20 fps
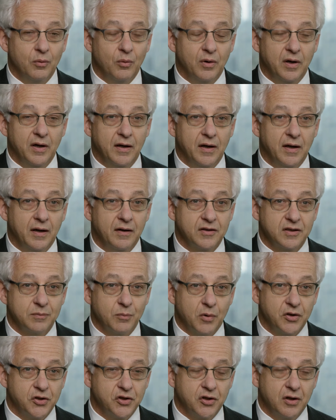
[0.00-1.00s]
we're going to get a
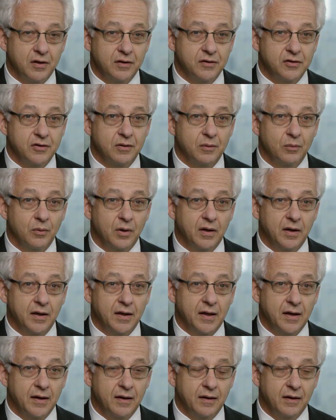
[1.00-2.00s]
smart judge, we're going to
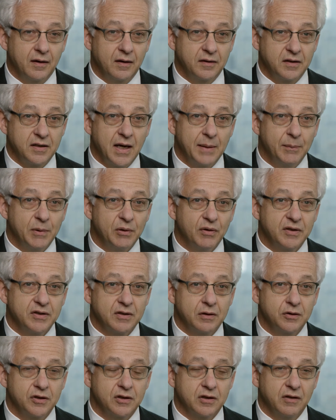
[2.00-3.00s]
get a timely
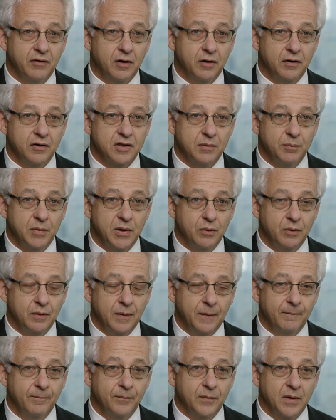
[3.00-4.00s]
resolution of our dispute,
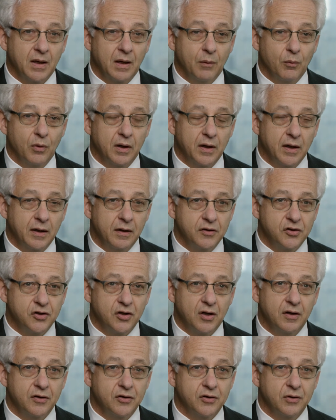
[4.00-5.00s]
and we're going to get a
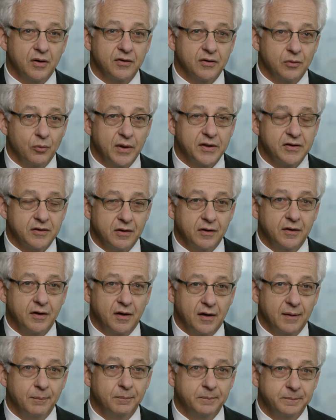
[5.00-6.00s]
judge who doesn't waste our
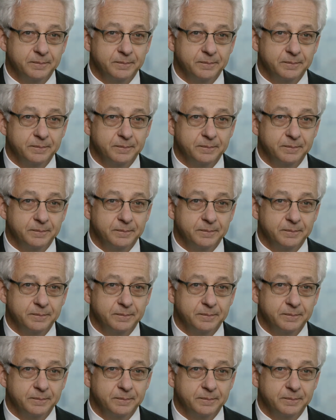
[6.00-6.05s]
time.